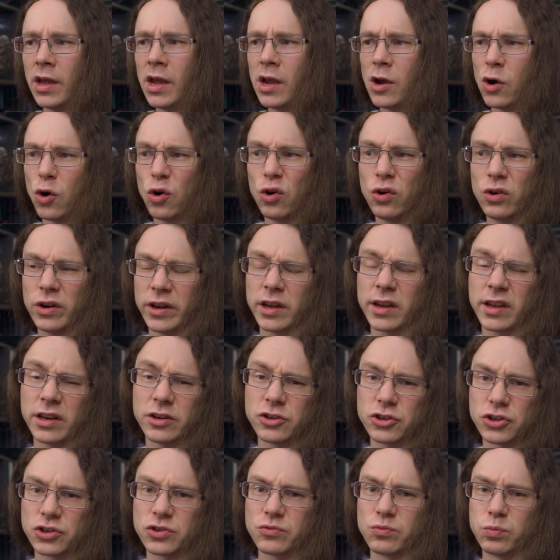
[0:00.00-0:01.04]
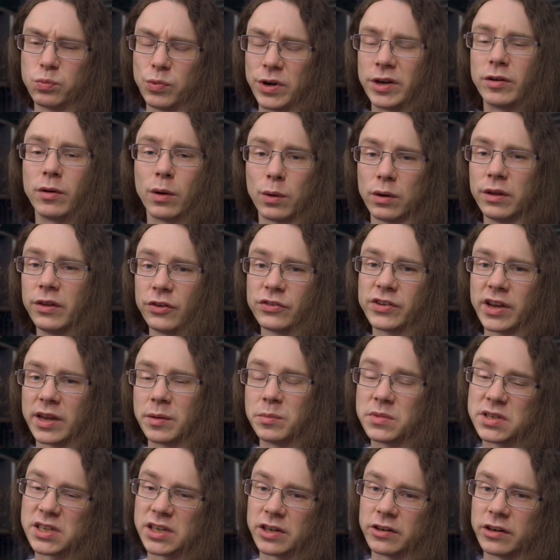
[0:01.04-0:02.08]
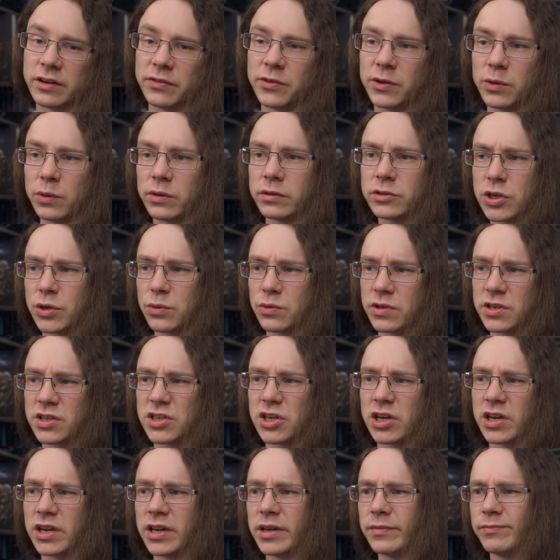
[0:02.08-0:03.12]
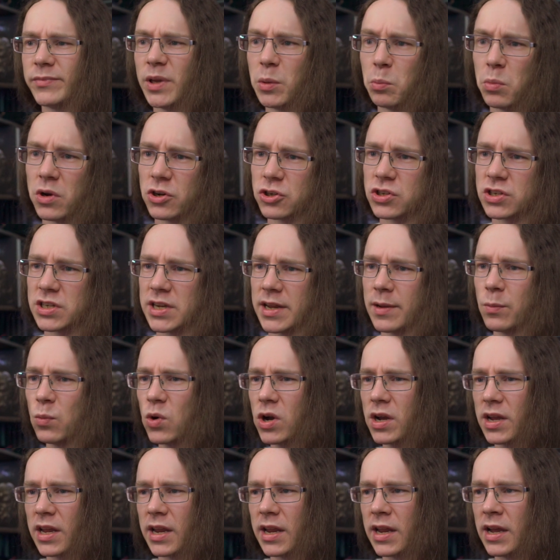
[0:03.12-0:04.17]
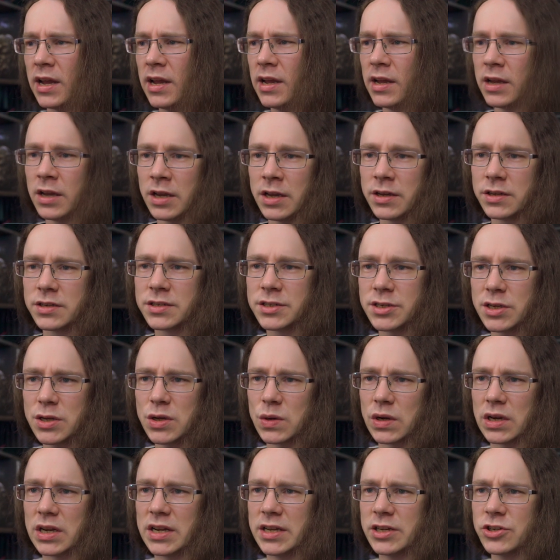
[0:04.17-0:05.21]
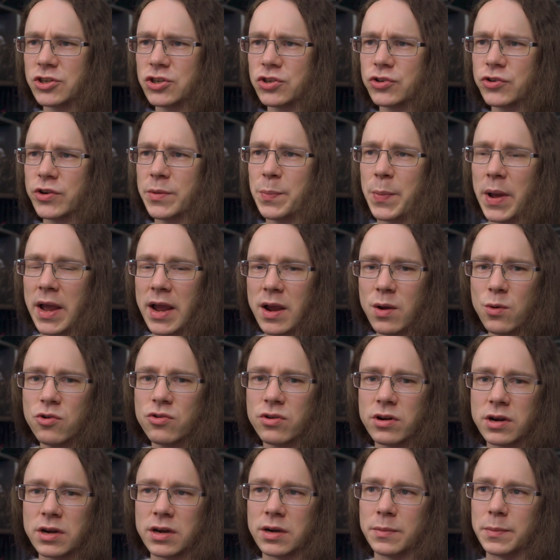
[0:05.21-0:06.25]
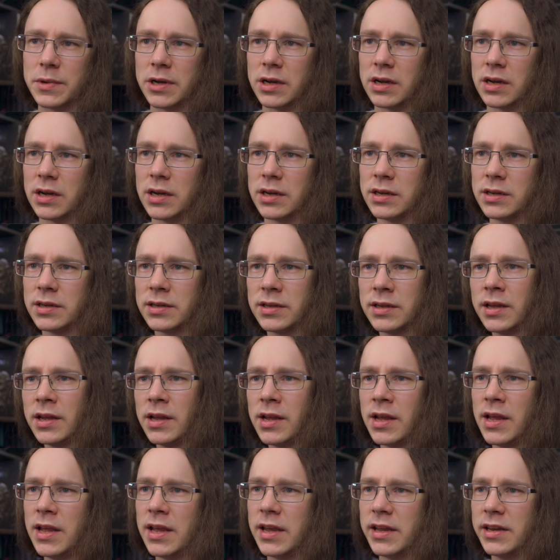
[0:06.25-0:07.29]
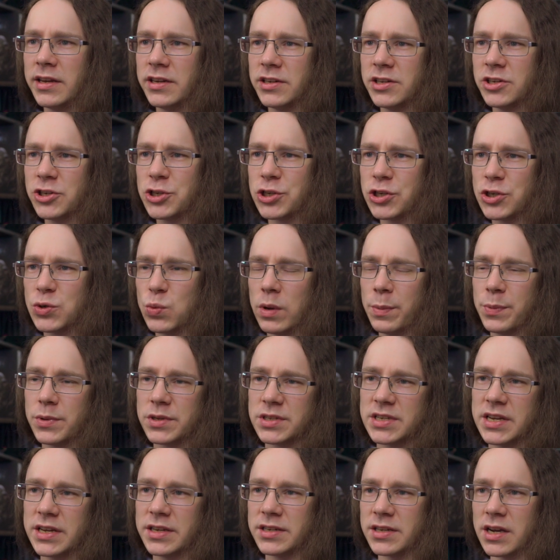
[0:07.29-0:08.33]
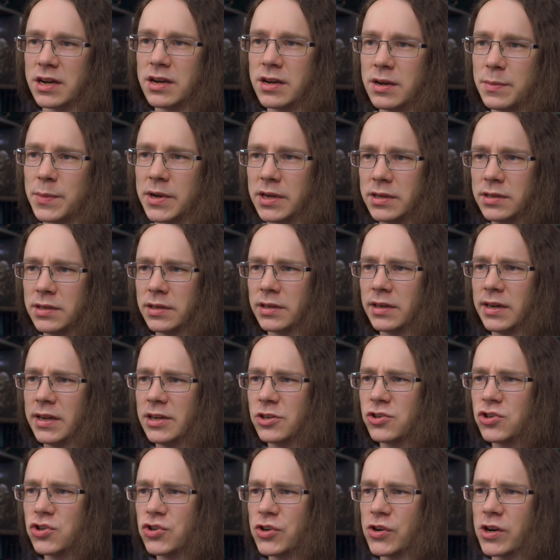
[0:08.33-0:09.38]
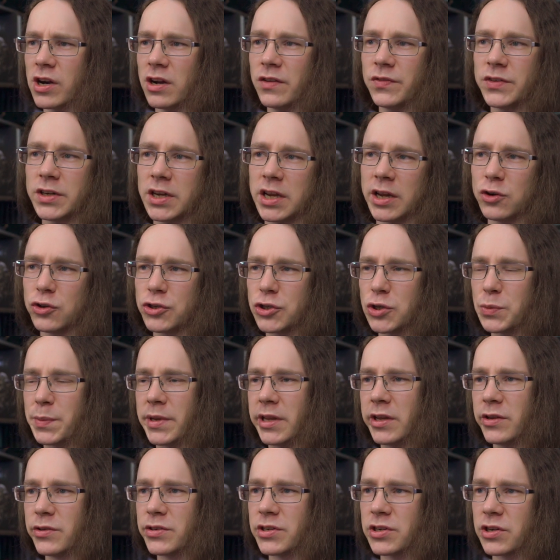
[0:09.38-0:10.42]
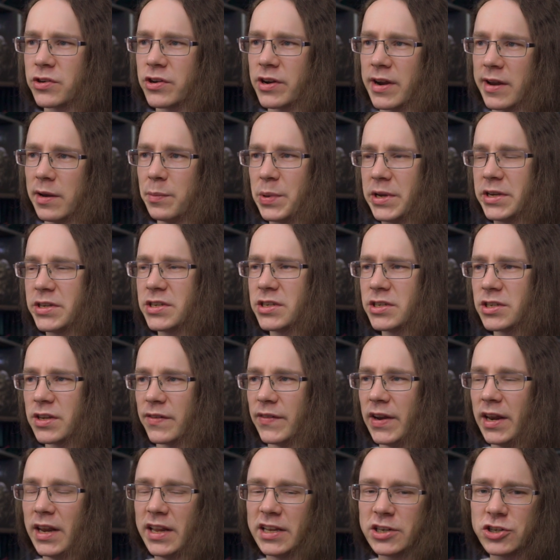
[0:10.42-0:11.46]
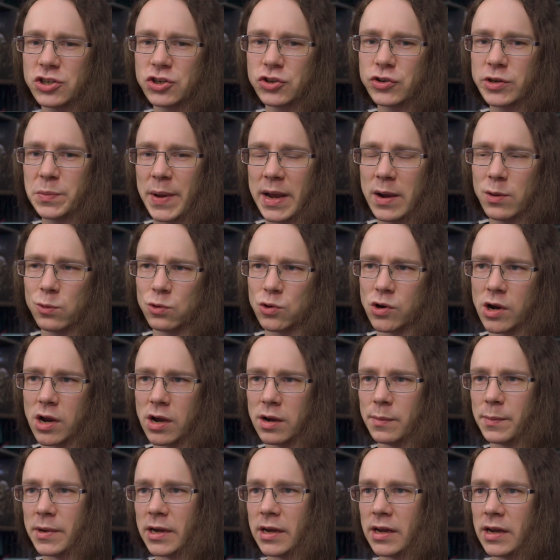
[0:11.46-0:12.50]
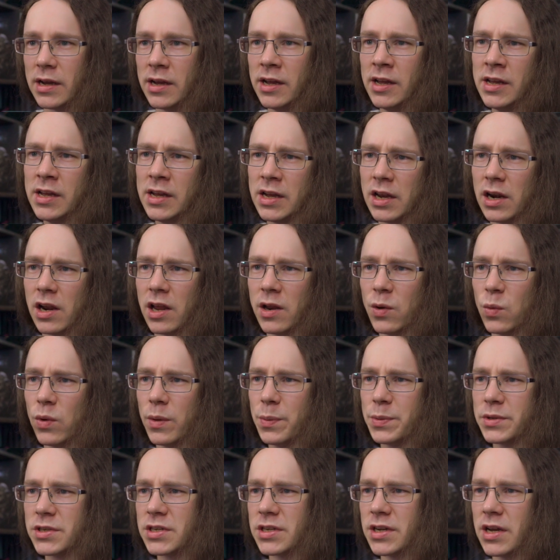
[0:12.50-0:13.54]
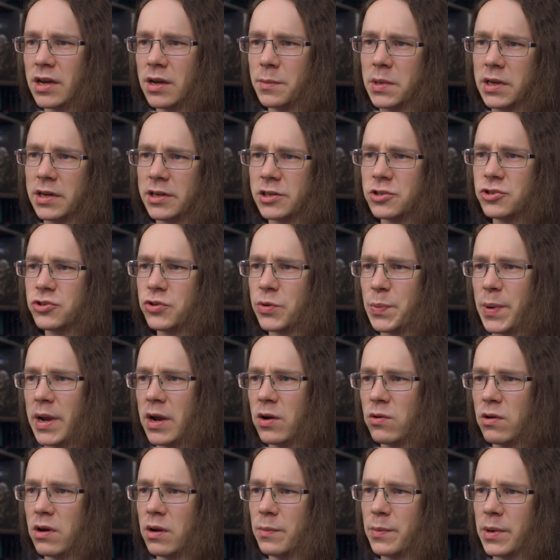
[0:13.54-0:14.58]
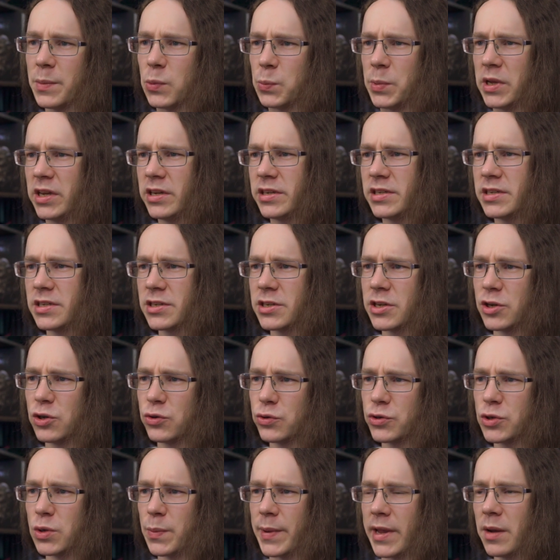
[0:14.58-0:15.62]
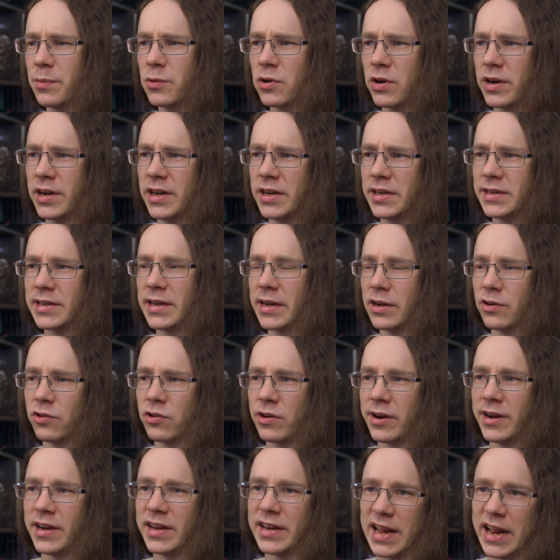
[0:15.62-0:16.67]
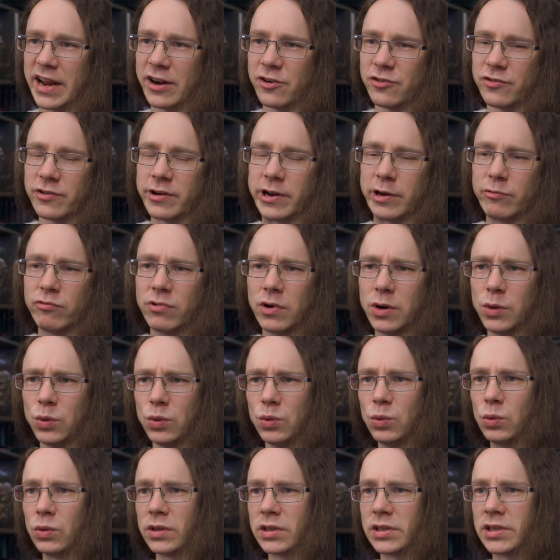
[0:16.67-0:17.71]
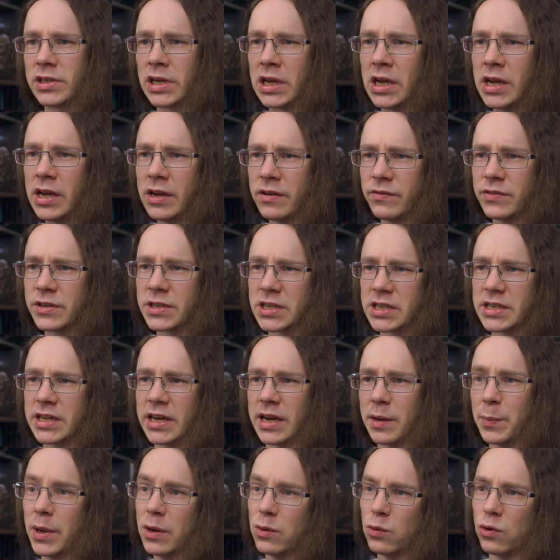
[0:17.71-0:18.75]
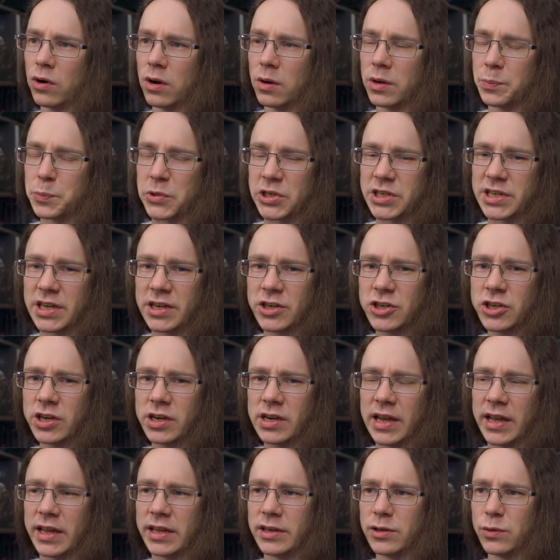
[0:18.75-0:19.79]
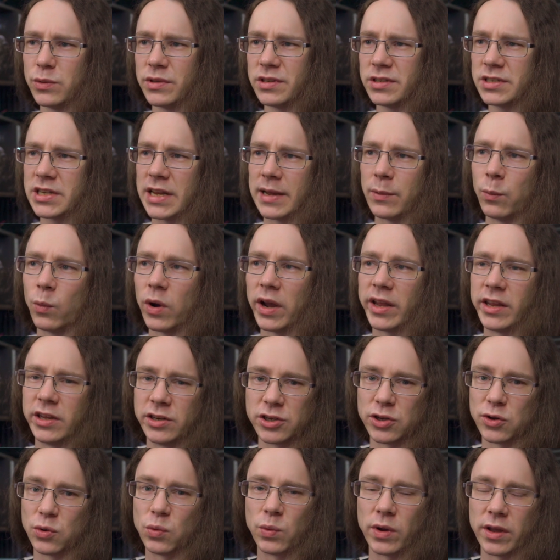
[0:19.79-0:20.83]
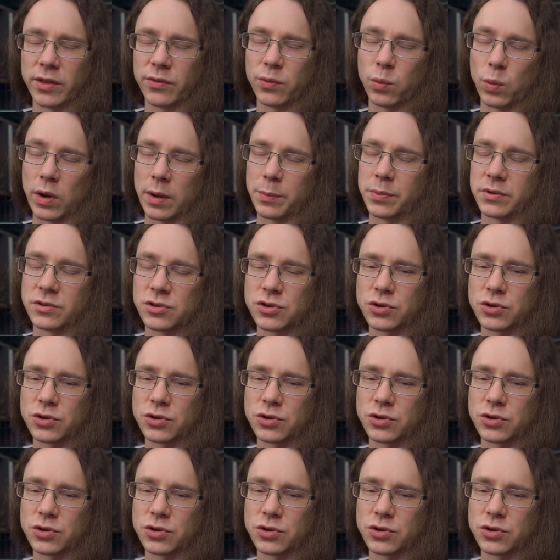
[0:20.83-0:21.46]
Or you can just reroll at the same tier if you so desire, in much the same way. So, legendary power armor. In addition to weapons and armor, legendary crafting can also be used to create pieces of legendary power armor. Like weapons and armor, legendary power armor pieces can also be upgraded, downgraded, and re-rolled. Visit any power armor station and do it the same way you do with weapons